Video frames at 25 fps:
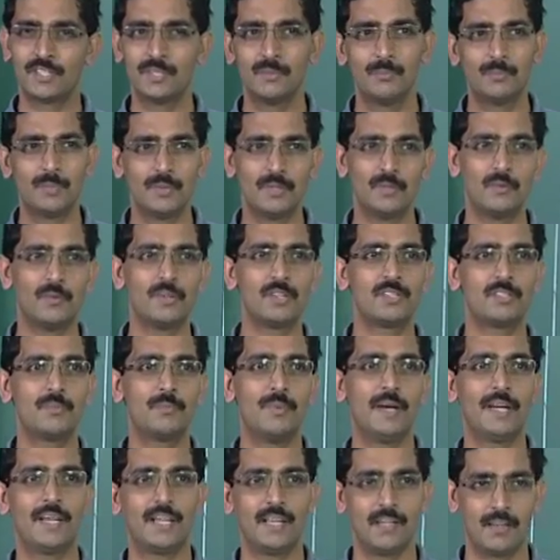simple, what is the
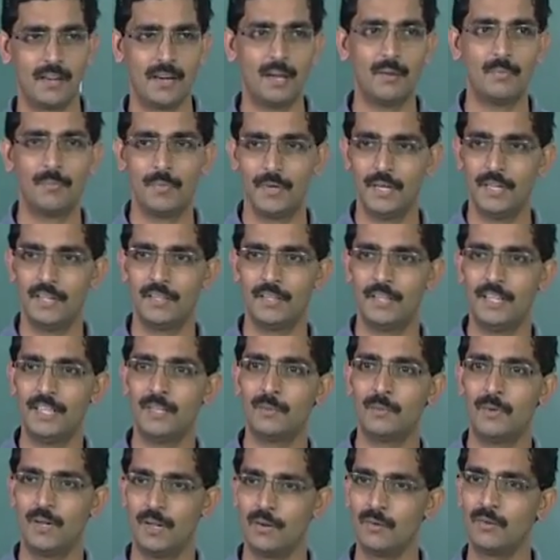packet drop rate, right?
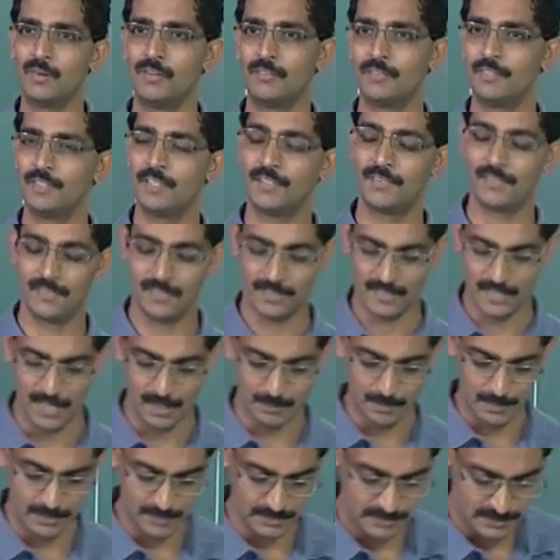How often does this
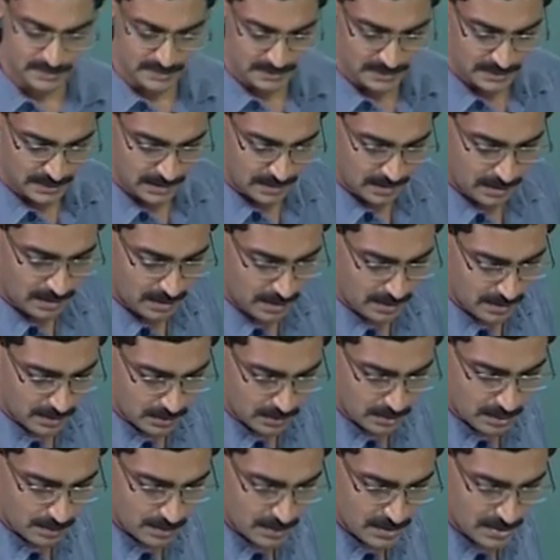happen? Or
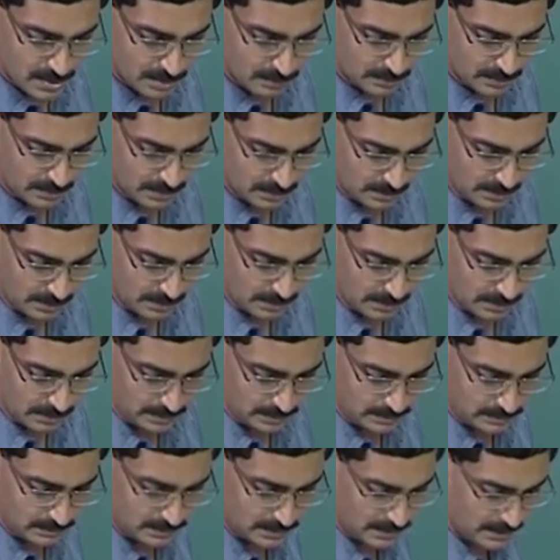it could be something,
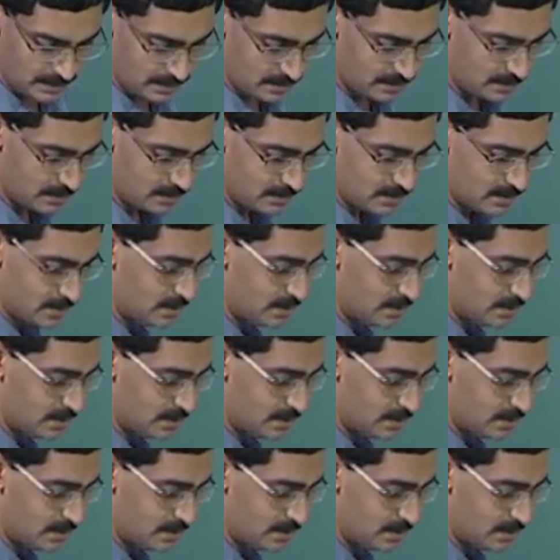right? So this